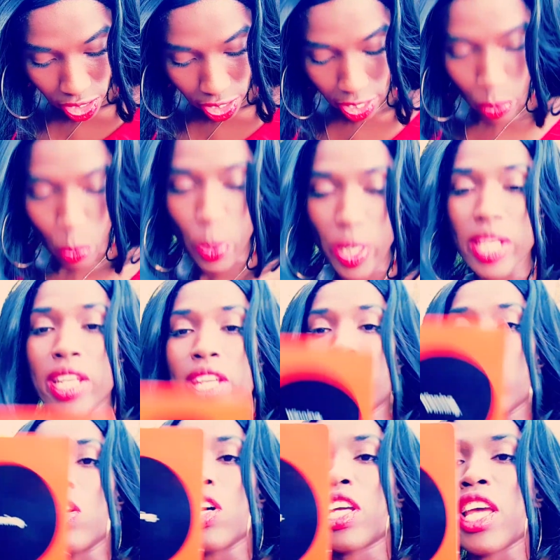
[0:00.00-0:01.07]
you're winning,
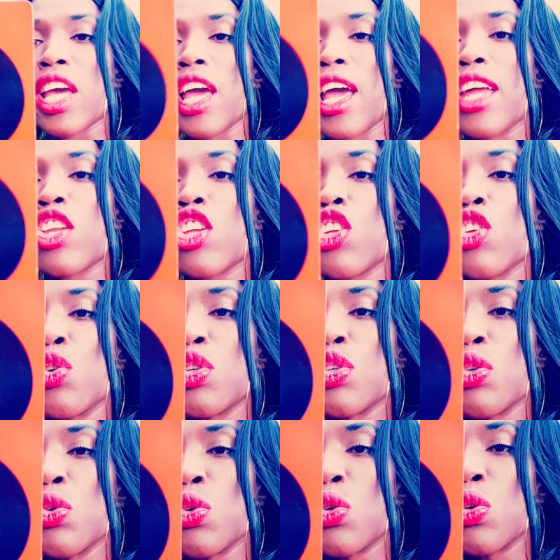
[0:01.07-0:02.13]
okay? You
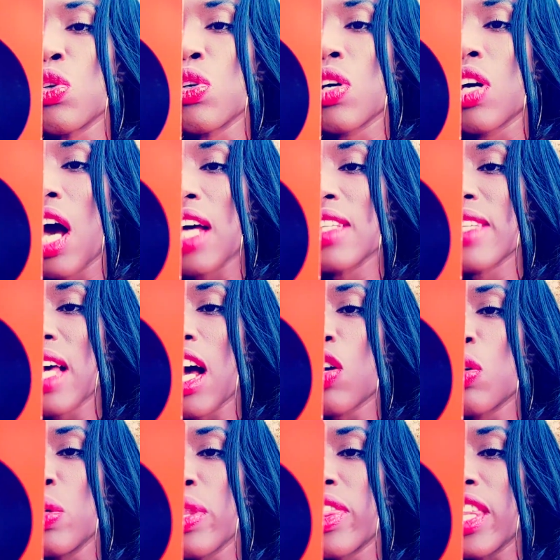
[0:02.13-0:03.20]
do got a
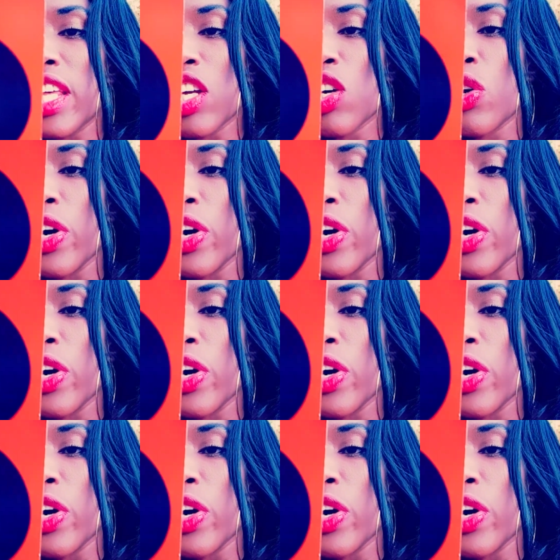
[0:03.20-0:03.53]
good thing